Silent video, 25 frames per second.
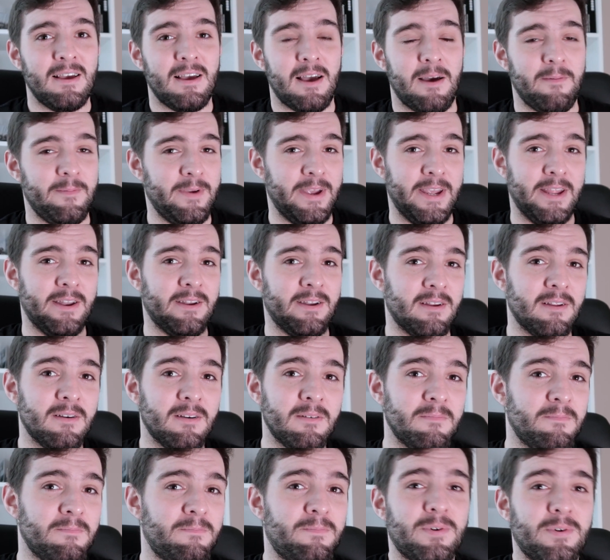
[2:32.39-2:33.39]
I mean,
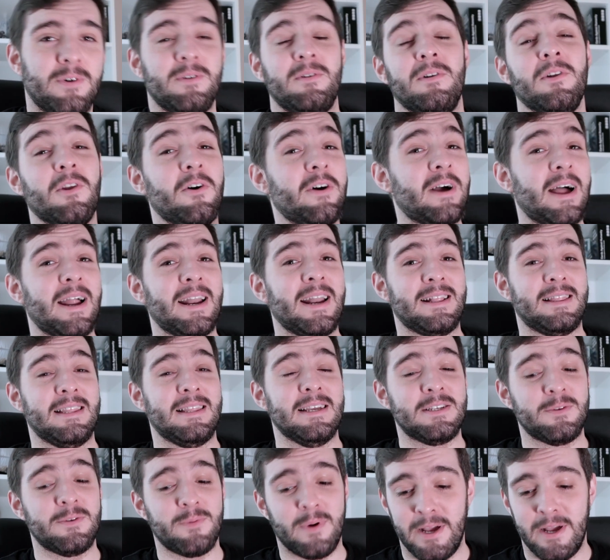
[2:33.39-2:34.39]
look at it
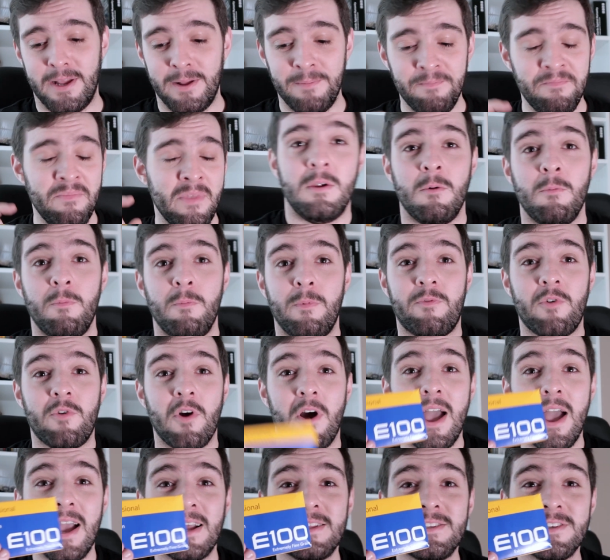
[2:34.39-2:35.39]
this way. We've
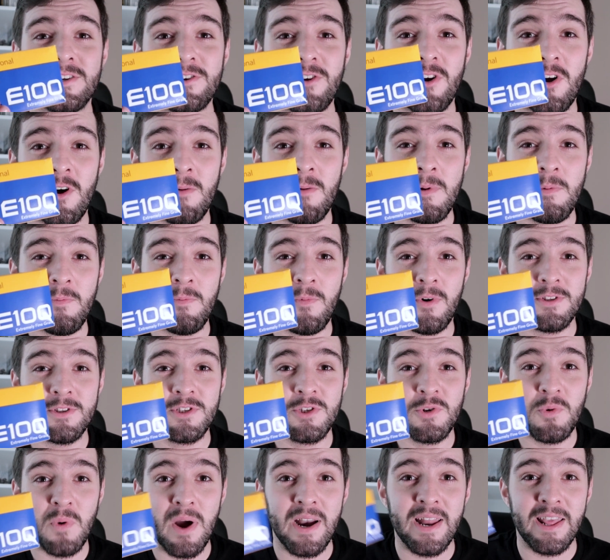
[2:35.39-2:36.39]
got Ektachrome in
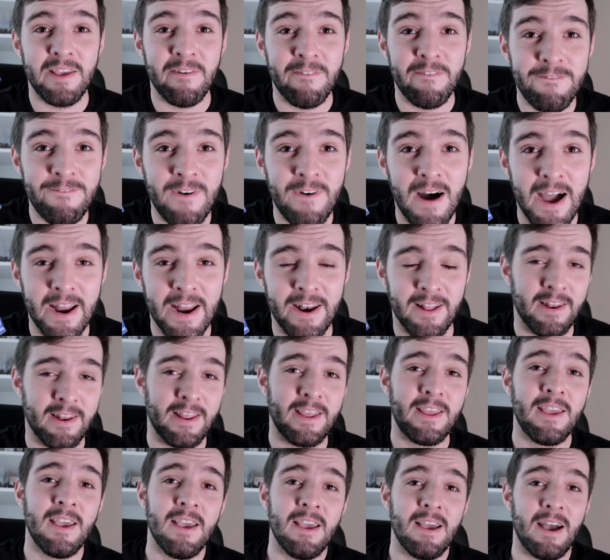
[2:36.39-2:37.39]
120
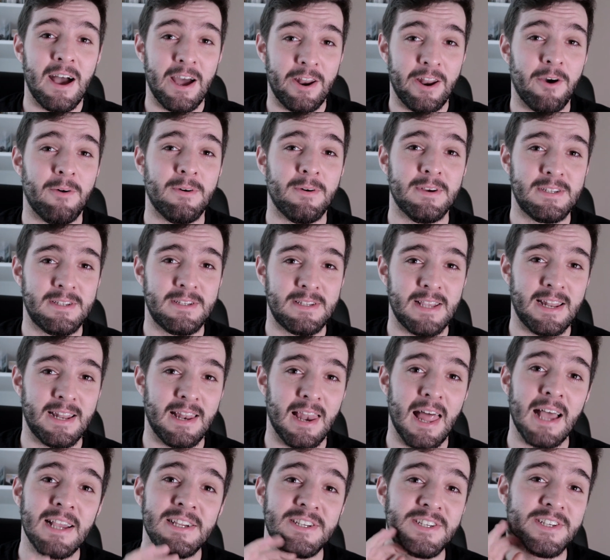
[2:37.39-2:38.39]
finally. I know I said
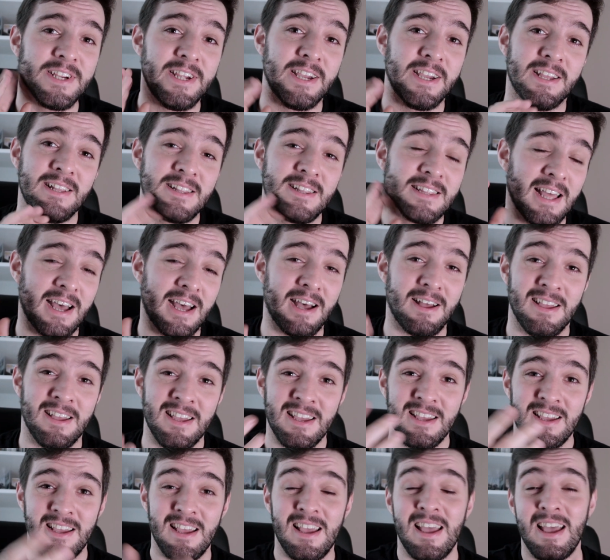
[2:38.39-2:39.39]
last year that
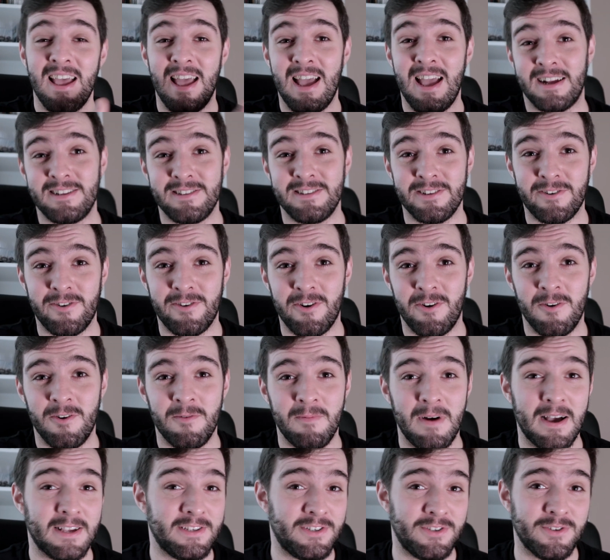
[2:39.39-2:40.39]

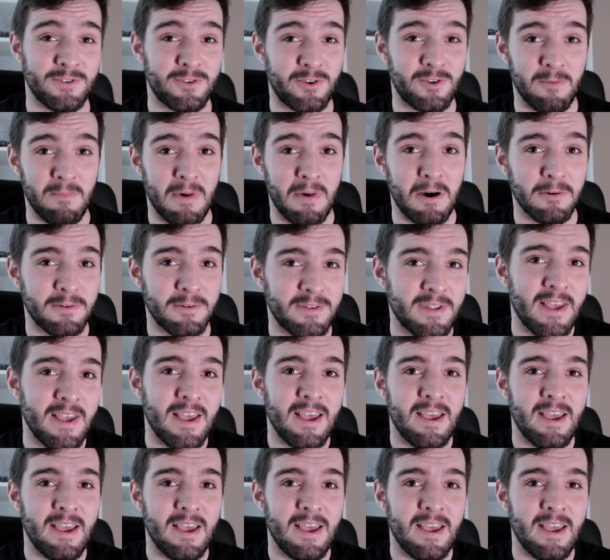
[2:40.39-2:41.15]
Ektachrome has just come out.